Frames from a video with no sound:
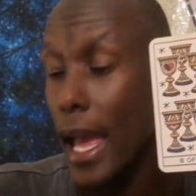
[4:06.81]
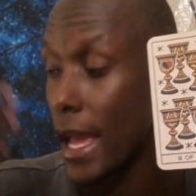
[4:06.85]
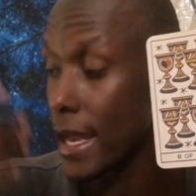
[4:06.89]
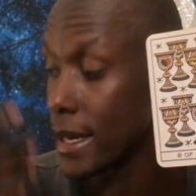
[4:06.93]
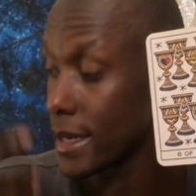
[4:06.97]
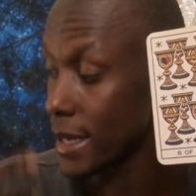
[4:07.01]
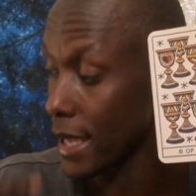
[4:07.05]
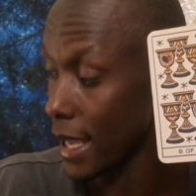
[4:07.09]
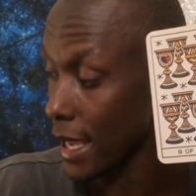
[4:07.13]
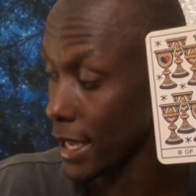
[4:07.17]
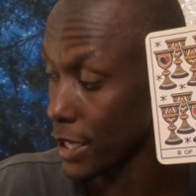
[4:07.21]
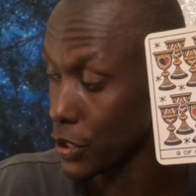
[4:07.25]

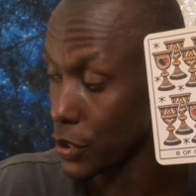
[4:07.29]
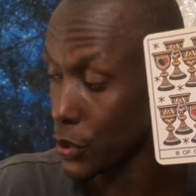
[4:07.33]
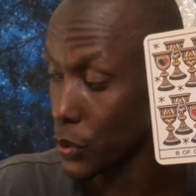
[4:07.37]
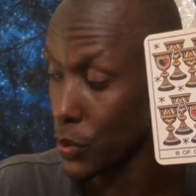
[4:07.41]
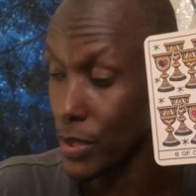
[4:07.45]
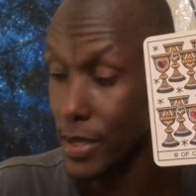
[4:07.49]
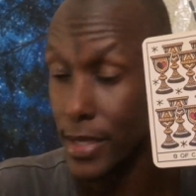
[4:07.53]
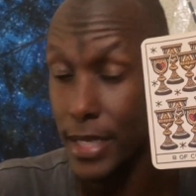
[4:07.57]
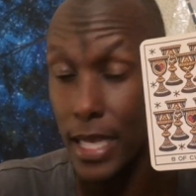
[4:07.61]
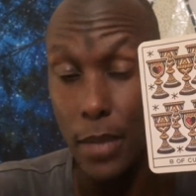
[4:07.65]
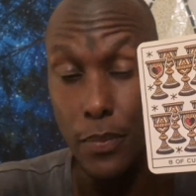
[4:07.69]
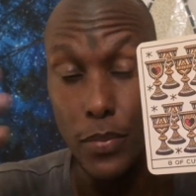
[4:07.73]
And as you
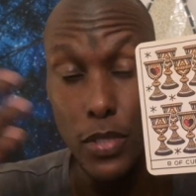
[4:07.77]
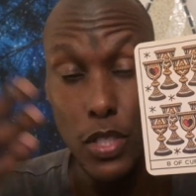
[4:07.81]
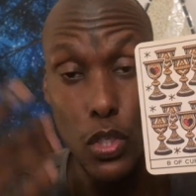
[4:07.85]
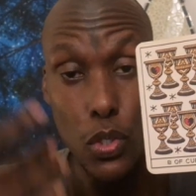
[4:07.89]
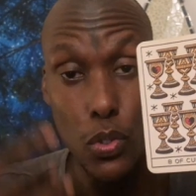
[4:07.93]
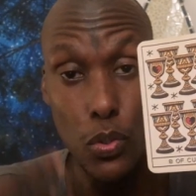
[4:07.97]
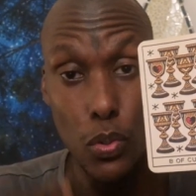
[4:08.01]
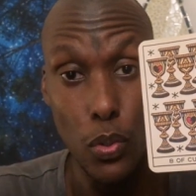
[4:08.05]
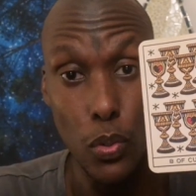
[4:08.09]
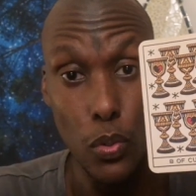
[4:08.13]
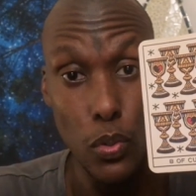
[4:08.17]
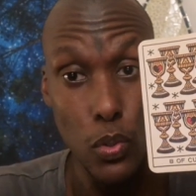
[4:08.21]
stepped
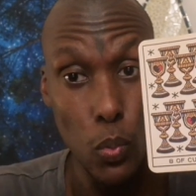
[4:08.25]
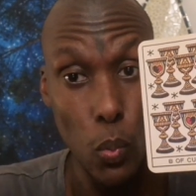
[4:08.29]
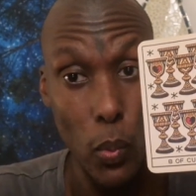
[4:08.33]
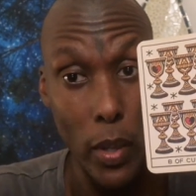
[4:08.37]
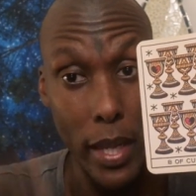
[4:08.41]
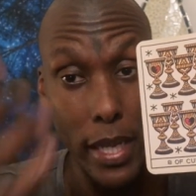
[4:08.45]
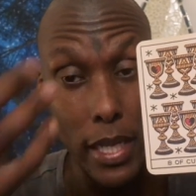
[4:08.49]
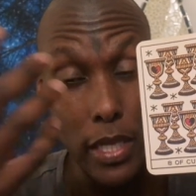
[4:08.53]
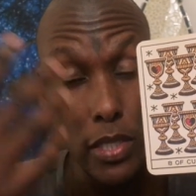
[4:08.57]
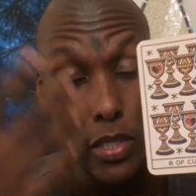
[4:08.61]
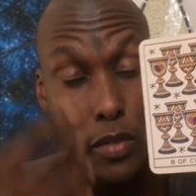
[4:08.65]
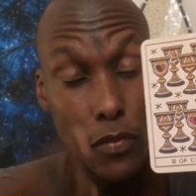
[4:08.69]
into those
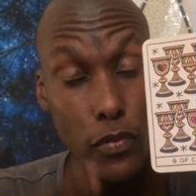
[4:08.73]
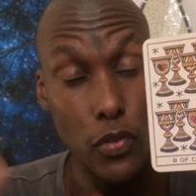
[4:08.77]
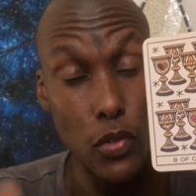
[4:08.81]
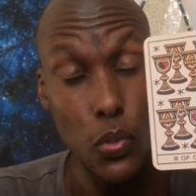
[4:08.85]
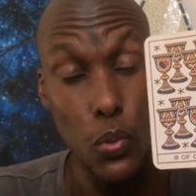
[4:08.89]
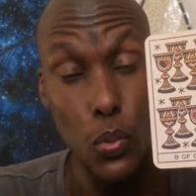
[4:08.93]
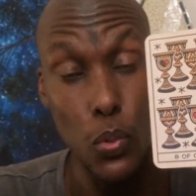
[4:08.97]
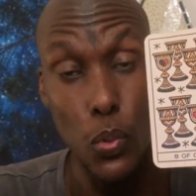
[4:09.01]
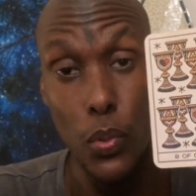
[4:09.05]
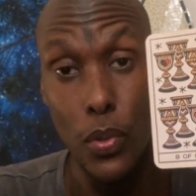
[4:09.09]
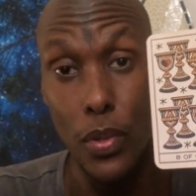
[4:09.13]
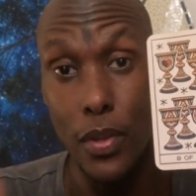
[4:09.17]
ways of
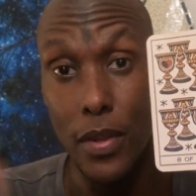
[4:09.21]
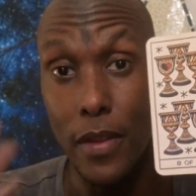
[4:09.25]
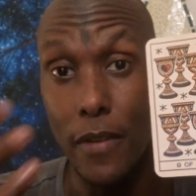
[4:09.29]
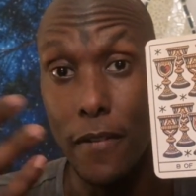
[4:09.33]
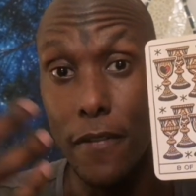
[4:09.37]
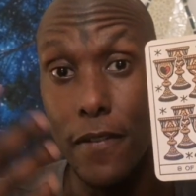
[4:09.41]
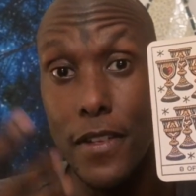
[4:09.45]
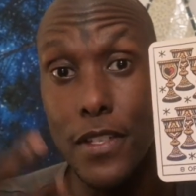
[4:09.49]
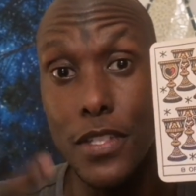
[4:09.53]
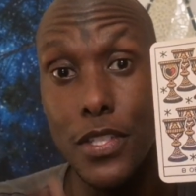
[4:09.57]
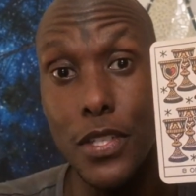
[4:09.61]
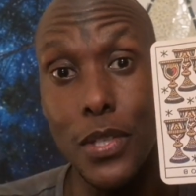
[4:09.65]
truth in the
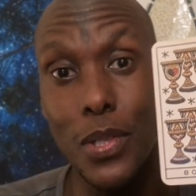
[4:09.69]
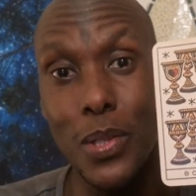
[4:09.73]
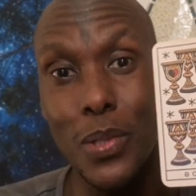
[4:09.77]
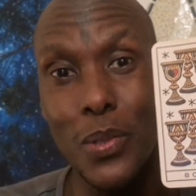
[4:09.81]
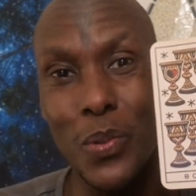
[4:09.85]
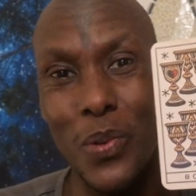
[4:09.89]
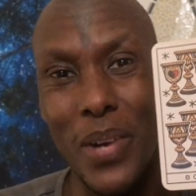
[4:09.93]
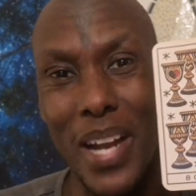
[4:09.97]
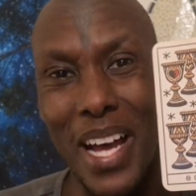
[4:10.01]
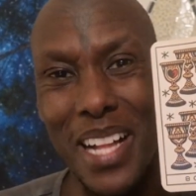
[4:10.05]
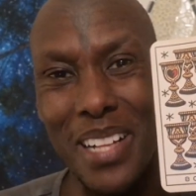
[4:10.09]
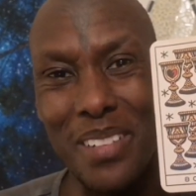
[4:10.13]

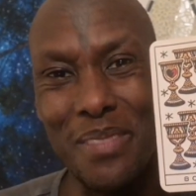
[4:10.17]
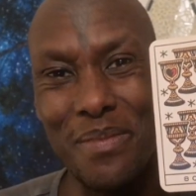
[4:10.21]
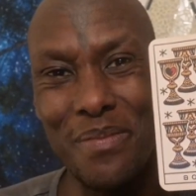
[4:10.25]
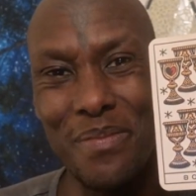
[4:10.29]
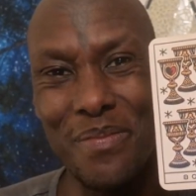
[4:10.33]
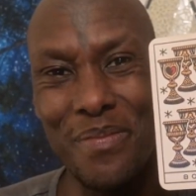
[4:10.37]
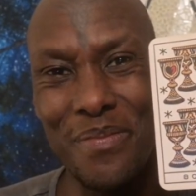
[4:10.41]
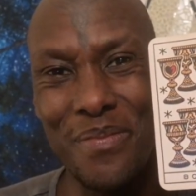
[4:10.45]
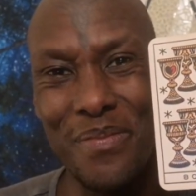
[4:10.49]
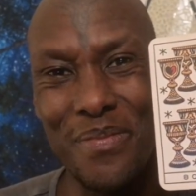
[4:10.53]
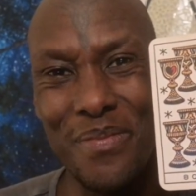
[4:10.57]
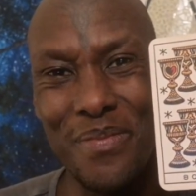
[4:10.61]
physical
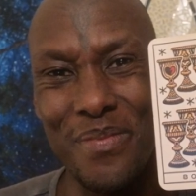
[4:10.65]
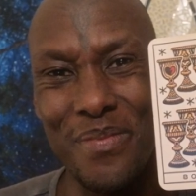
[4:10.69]
realm,